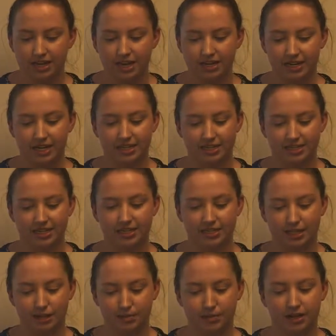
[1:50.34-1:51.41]
and ST
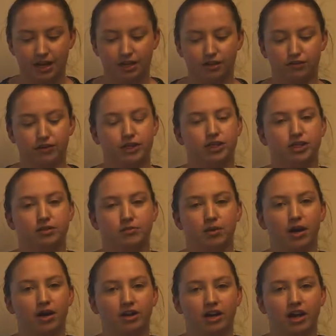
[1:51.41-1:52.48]
segment elevation
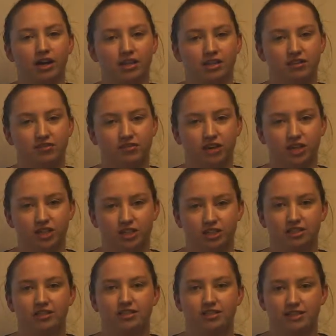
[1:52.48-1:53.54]
myocardial
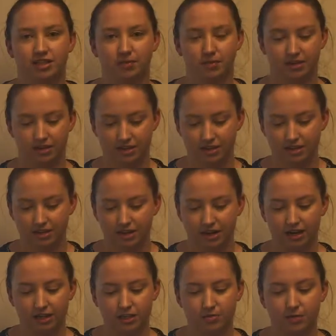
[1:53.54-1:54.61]
infarction, STEMI,
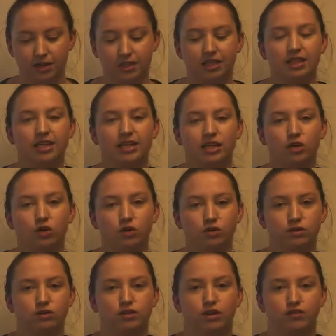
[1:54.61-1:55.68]
and is among the leading
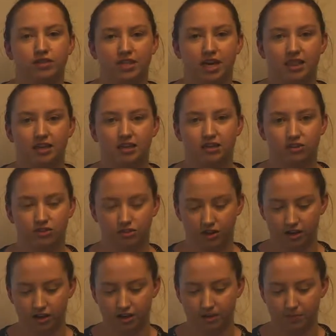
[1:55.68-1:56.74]
causes of death in
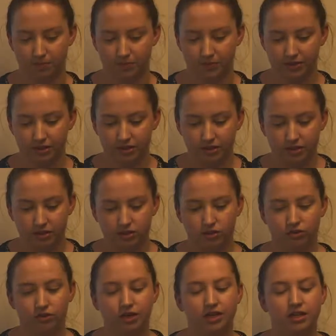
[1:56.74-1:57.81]
Australia. The
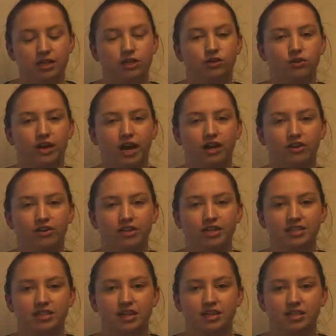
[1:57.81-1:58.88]
three clinical
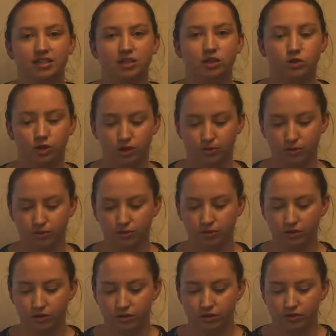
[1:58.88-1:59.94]
categories are
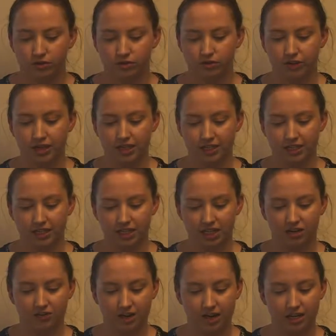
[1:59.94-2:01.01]
distinguishable through
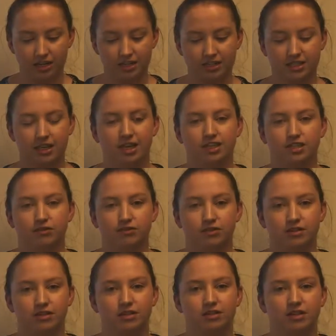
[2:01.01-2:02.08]
ECG readings and
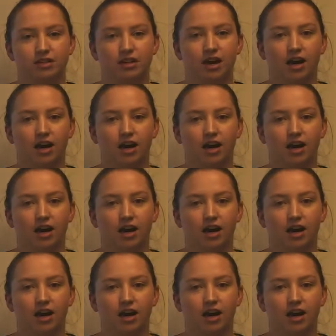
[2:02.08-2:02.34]
differences in